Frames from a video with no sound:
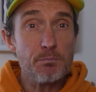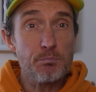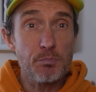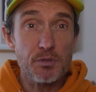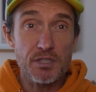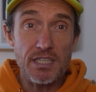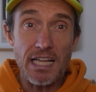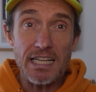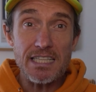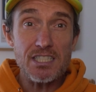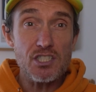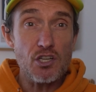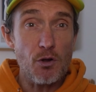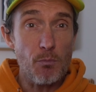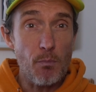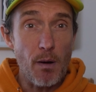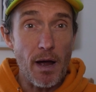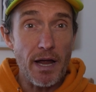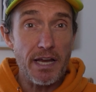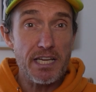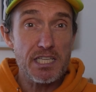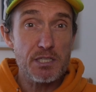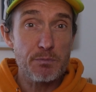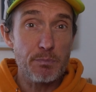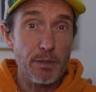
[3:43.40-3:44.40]
but that's not my
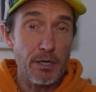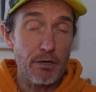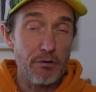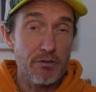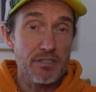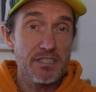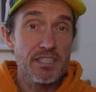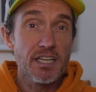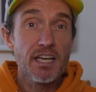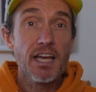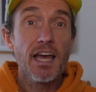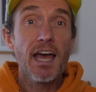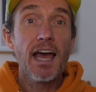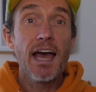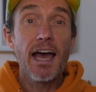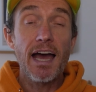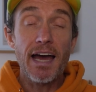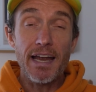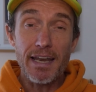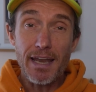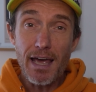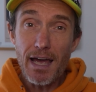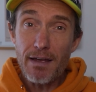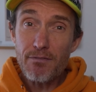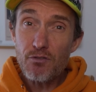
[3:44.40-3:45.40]
experience,
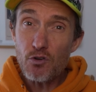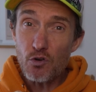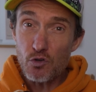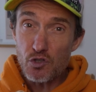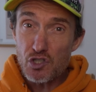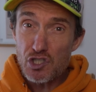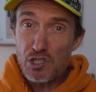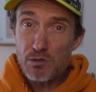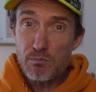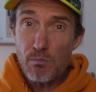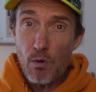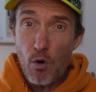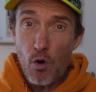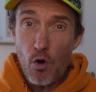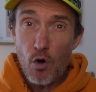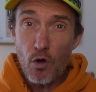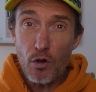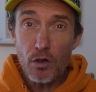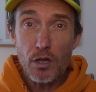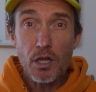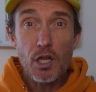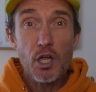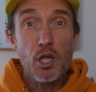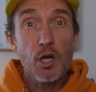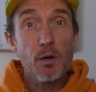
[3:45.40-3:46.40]
and I've got
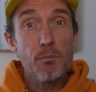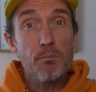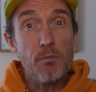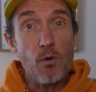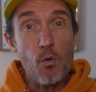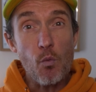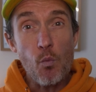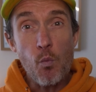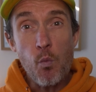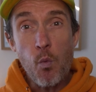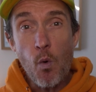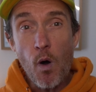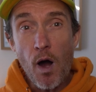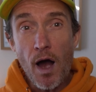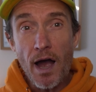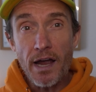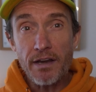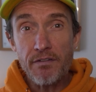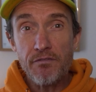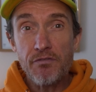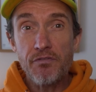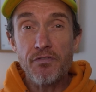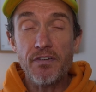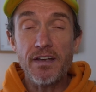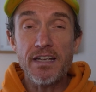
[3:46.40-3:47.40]
small but wide
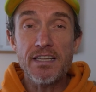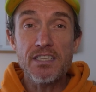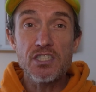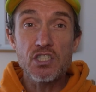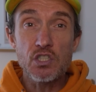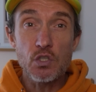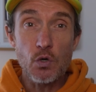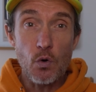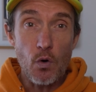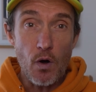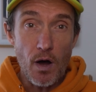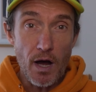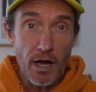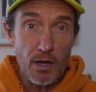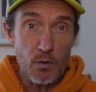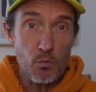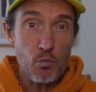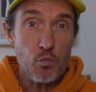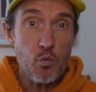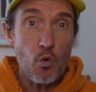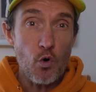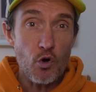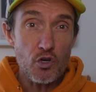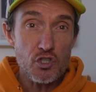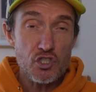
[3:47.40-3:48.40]
feet, so I
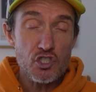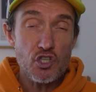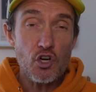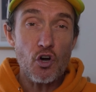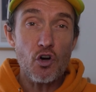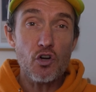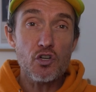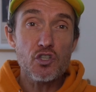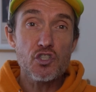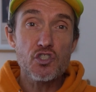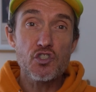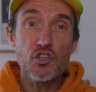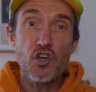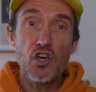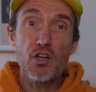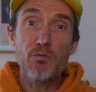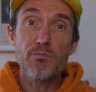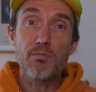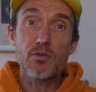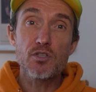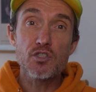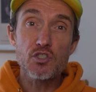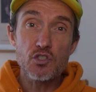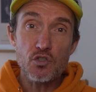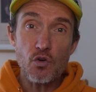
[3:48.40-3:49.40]
was concerned,
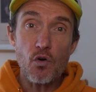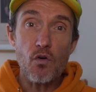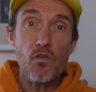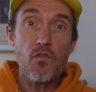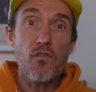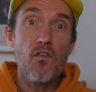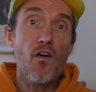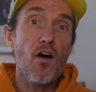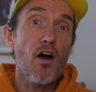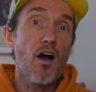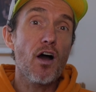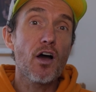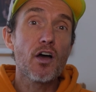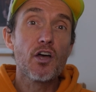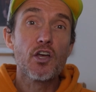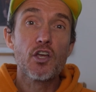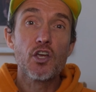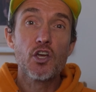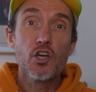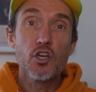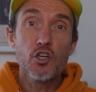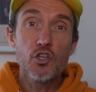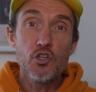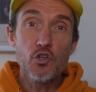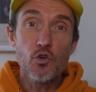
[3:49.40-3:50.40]
but so far
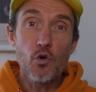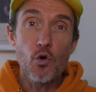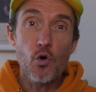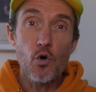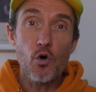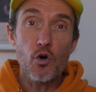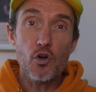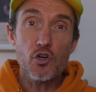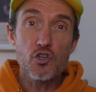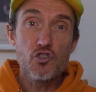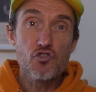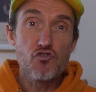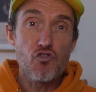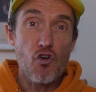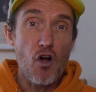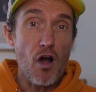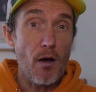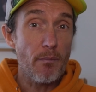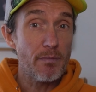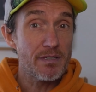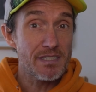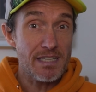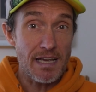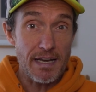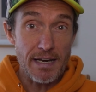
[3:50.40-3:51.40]
no
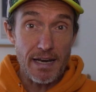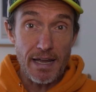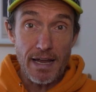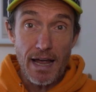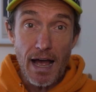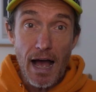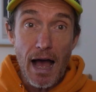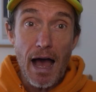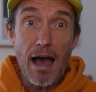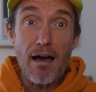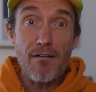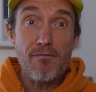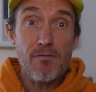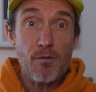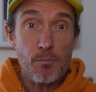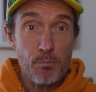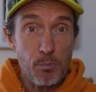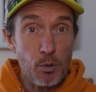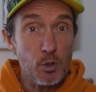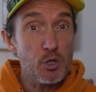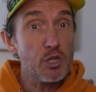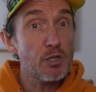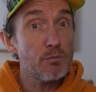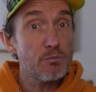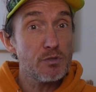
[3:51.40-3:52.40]
dramas, and I have
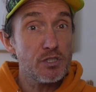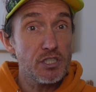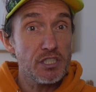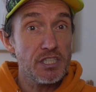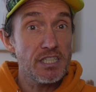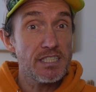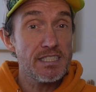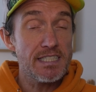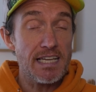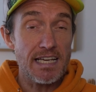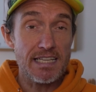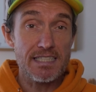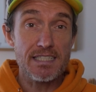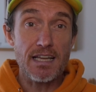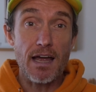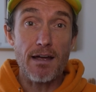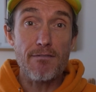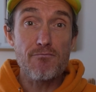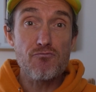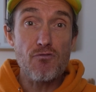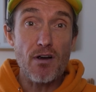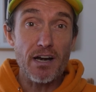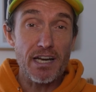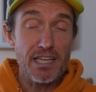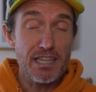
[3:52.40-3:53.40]
put them to the test. I've
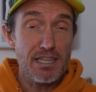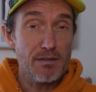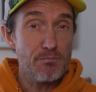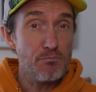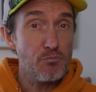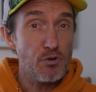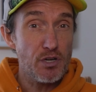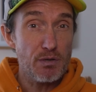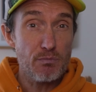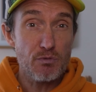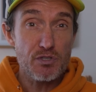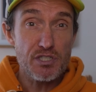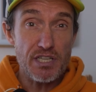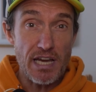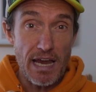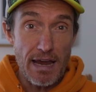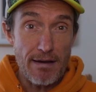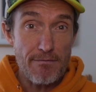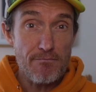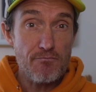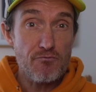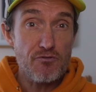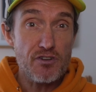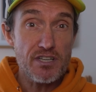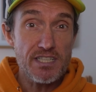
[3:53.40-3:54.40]
run in them pretty much
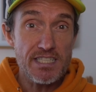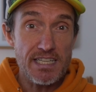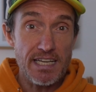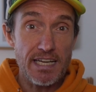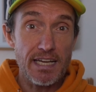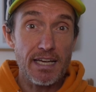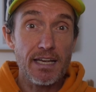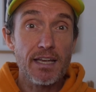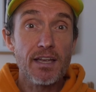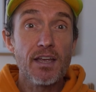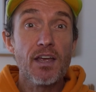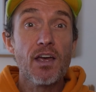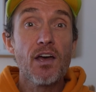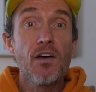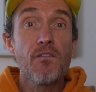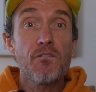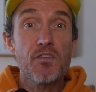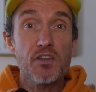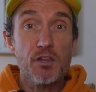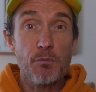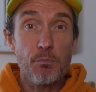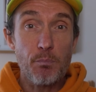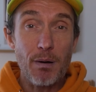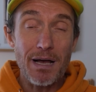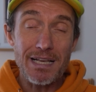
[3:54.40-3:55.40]
every day for
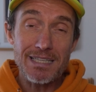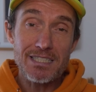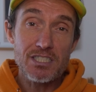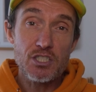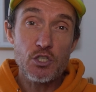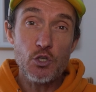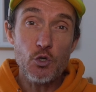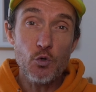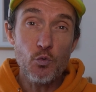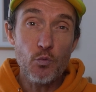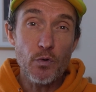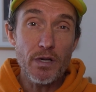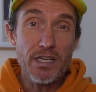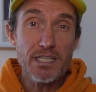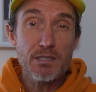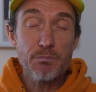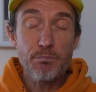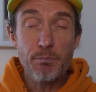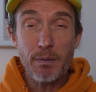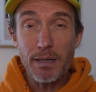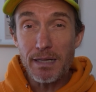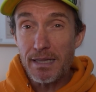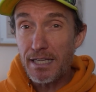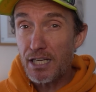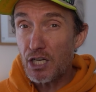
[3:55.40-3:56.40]
the past 2 weeks,
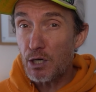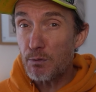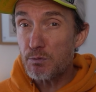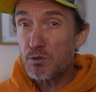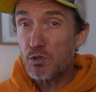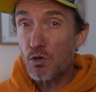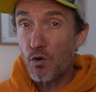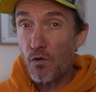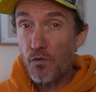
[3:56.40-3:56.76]
building up to a